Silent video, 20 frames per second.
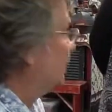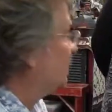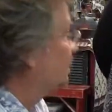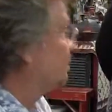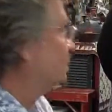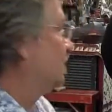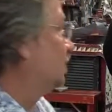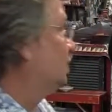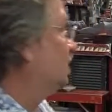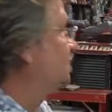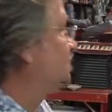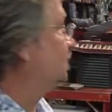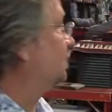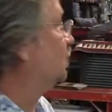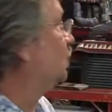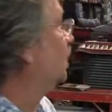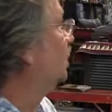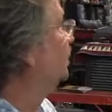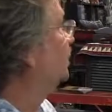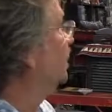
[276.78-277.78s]
is that we do.
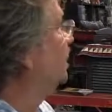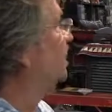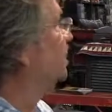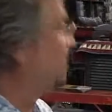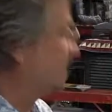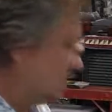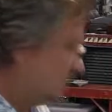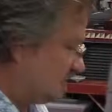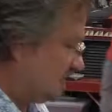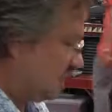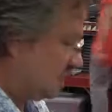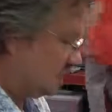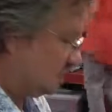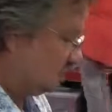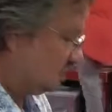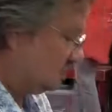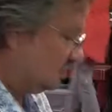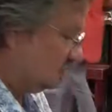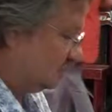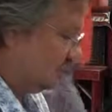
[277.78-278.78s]
Quilting isn't
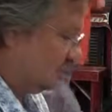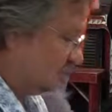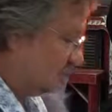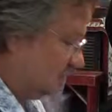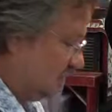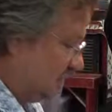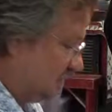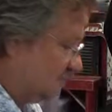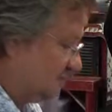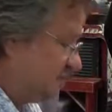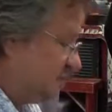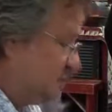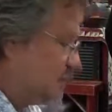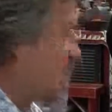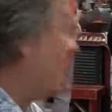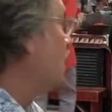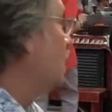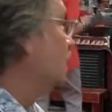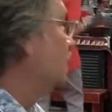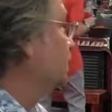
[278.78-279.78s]
done in a
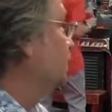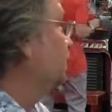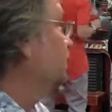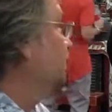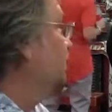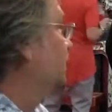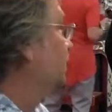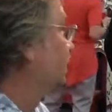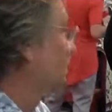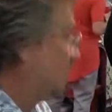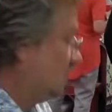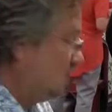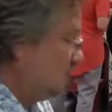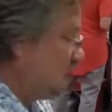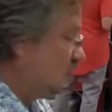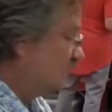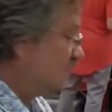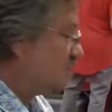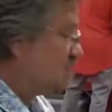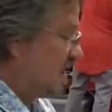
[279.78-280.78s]
few hours
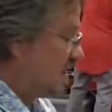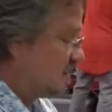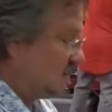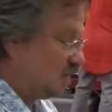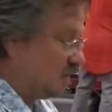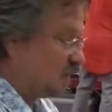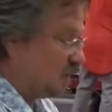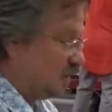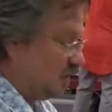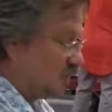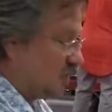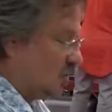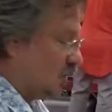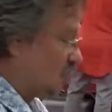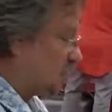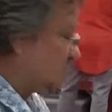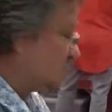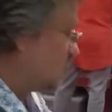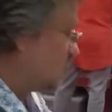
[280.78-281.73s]
if you're making a large